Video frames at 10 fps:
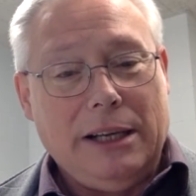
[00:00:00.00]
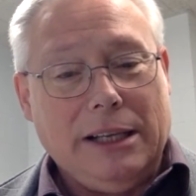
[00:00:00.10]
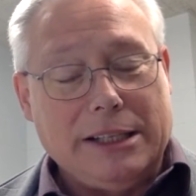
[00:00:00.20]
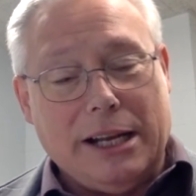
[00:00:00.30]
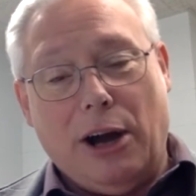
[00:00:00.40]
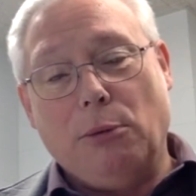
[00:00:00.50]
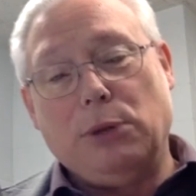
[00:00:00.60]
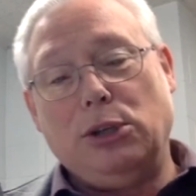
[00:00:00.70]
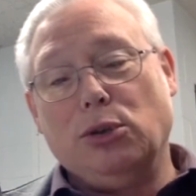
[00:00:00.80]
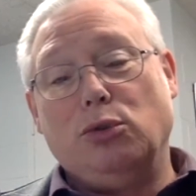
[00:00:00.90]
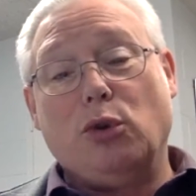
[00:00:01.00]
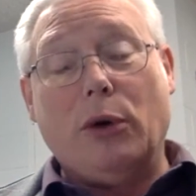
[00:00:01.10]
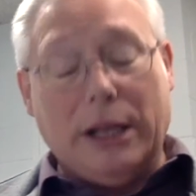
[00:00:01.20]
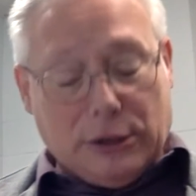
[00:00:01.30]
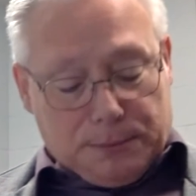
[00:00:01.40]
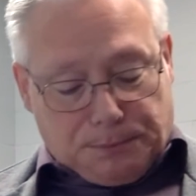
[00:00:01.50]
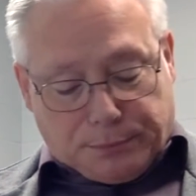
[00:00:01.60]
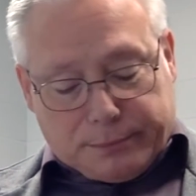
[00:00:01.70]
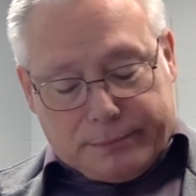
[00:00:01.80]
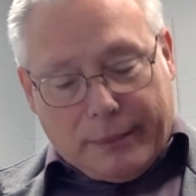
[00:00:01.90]
Listen, I hope that you'll join us
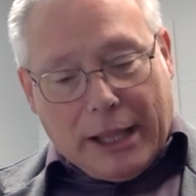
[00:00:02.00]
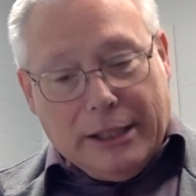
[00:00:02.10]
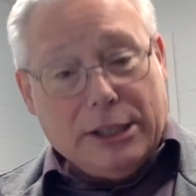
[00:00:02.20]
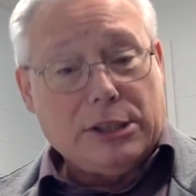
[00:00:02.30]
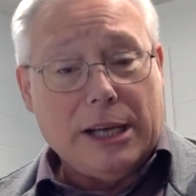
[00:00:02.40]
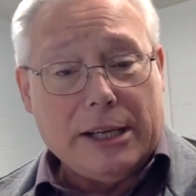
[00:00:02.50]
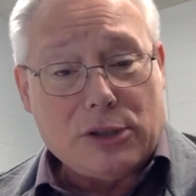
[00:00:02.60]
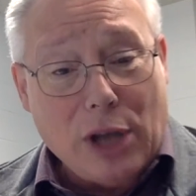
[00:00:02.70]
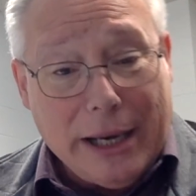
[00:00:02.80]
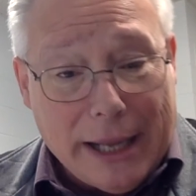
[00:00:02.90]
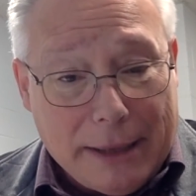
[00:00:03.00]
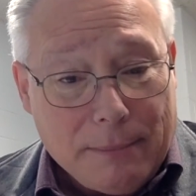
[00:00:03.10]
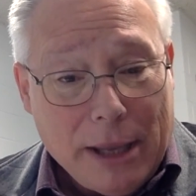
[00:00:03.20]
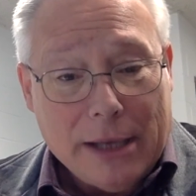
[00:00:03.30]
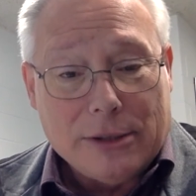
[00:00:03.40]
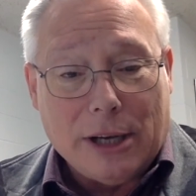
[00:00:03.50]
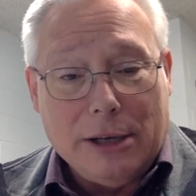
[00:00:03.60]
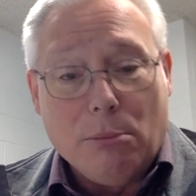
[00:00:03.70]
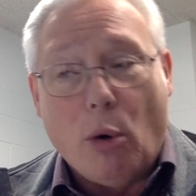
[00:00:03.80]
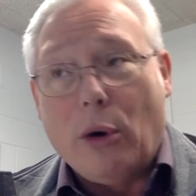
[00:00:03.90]
this
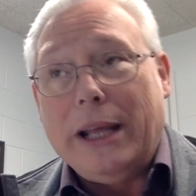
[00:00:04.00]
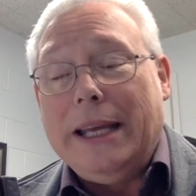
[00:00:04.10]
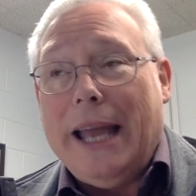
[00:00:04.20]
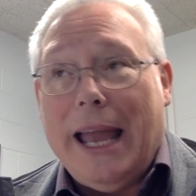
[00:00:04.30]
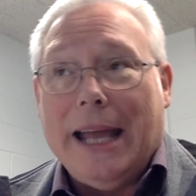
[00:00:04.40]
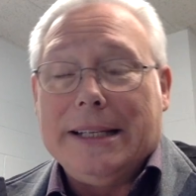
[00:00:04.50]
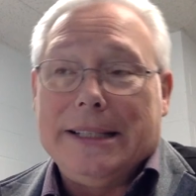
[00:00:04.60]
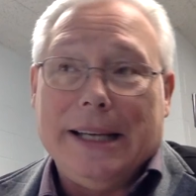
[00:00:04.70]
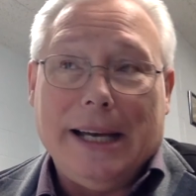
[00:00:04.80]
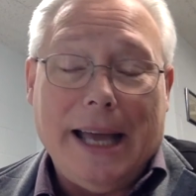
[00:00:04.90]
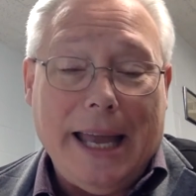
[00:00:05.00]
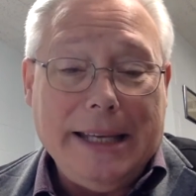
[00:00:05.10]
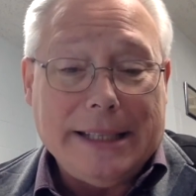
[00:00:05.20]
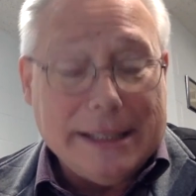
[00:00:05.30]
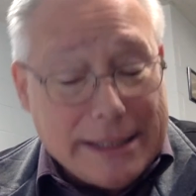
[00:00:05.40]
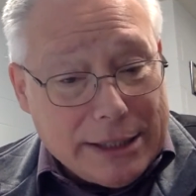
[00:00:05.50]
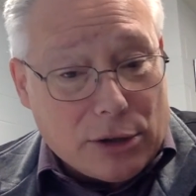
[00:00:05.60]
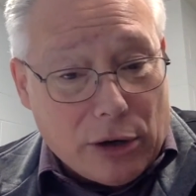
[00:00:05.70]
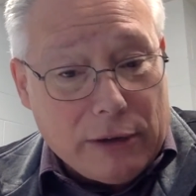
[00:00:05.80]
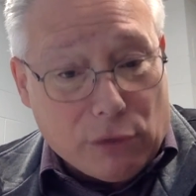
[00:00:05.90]
Sunday morning at 8 and
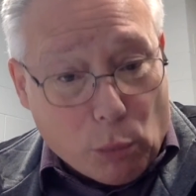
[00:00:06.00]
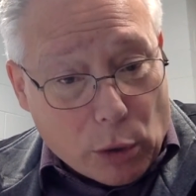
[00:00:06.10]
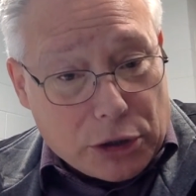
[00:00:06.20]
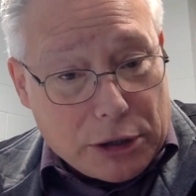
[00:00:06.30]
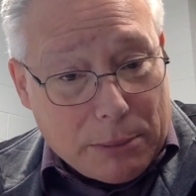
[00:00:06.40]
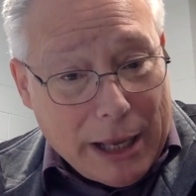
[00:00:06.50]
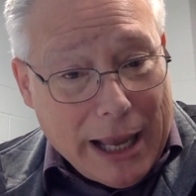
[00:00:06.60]
10:30 for worship